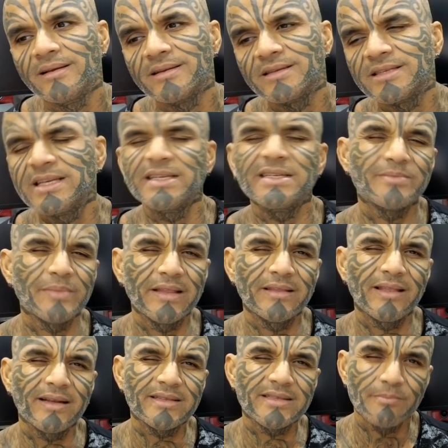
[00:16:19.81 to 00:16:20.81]
Sheesh, man,
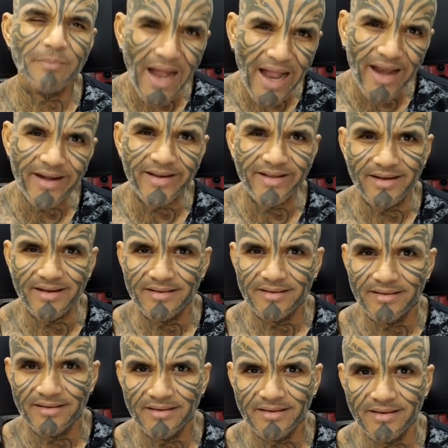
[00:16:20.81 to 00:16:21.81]
that's bad.
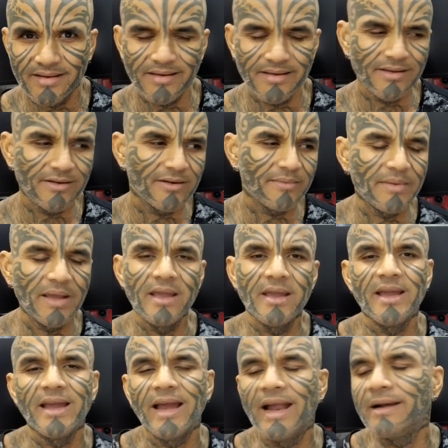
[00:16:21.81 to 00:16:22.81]
Yeah, you know,
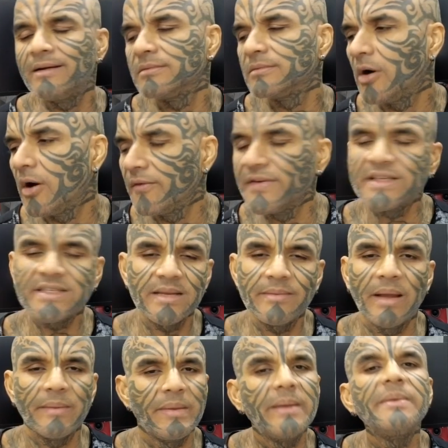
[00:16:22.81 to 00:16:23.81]
and obviously
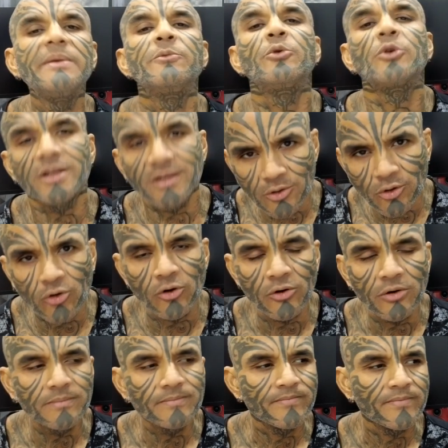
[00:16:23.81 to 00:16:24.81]
my baby wouldn't
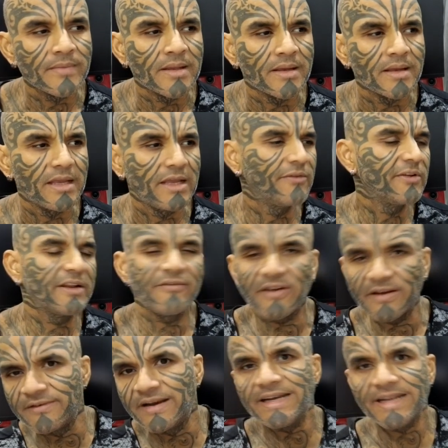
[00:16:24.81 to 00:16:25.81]
know, even if
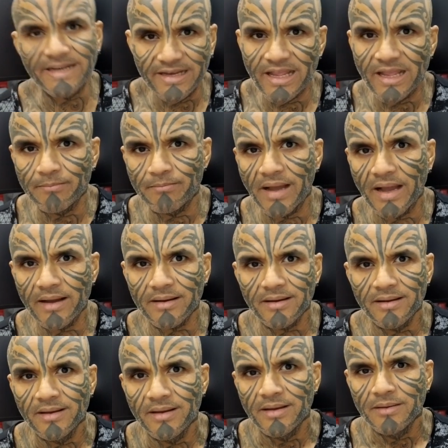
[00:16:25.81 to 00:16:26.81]
I went and came back.
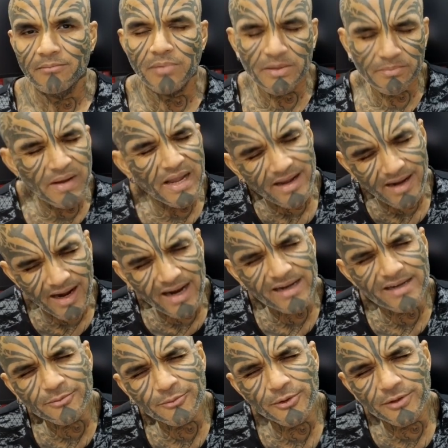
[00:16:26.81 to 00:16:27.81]
But my
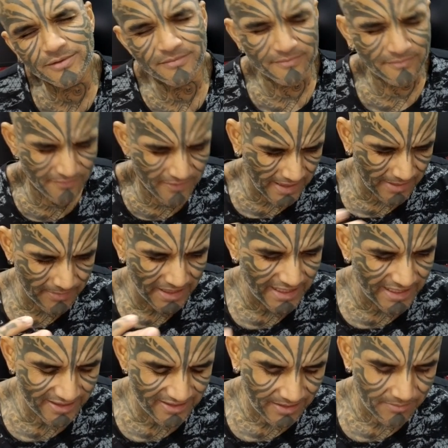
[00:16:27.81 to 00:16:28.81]
heart would, when I'm
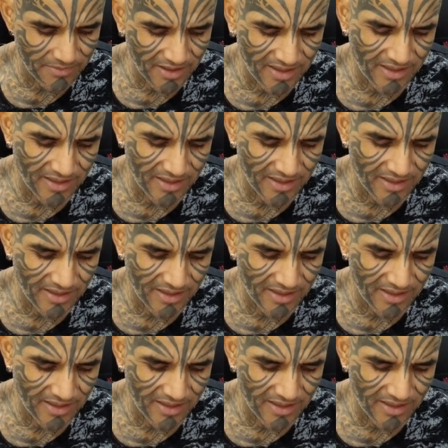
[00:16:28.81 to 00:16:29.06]
eating that burger, I